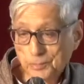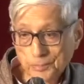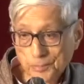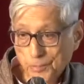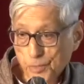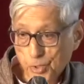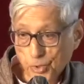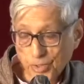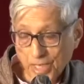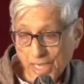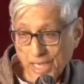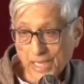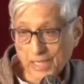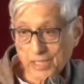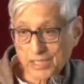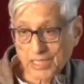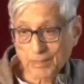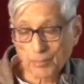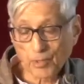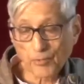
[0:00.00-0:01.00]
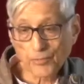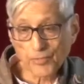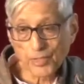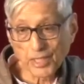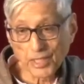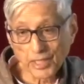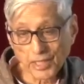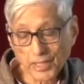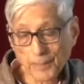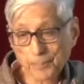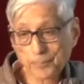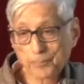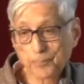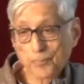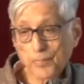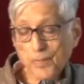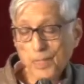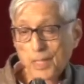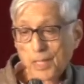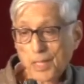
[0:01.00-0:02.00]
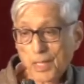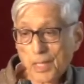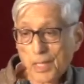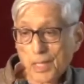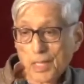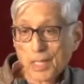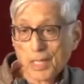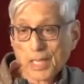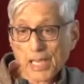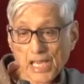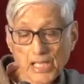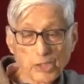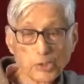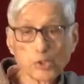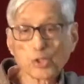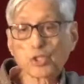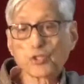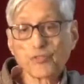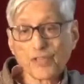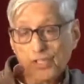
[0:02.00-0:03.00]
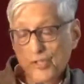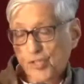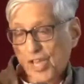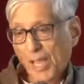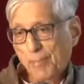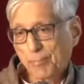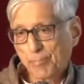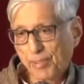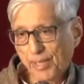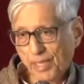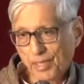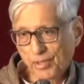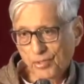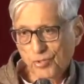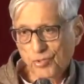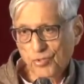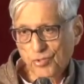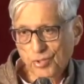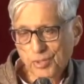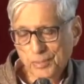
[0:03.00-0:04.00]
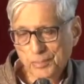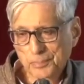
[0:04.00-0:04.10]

today some of the Hindutva champions,